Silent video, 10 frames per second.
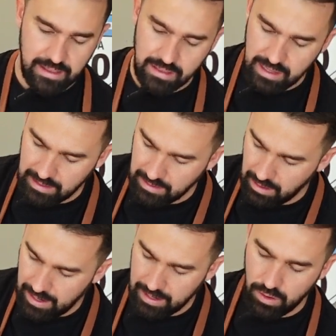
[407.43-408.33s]

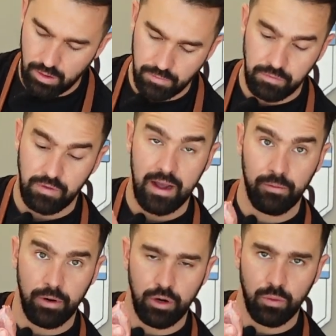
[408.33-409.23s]
thin line of
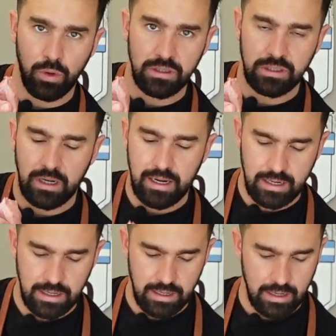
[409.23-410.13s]
fat running on one
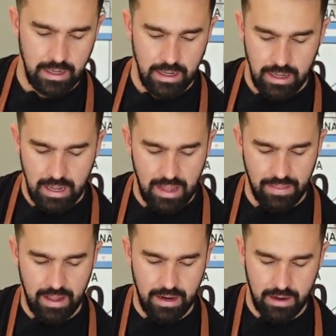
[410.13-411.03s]
side,
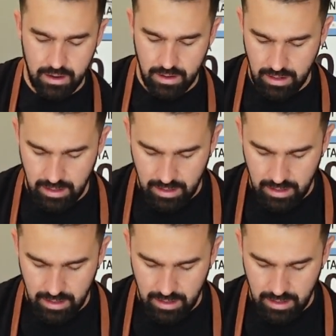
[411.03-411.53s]
and then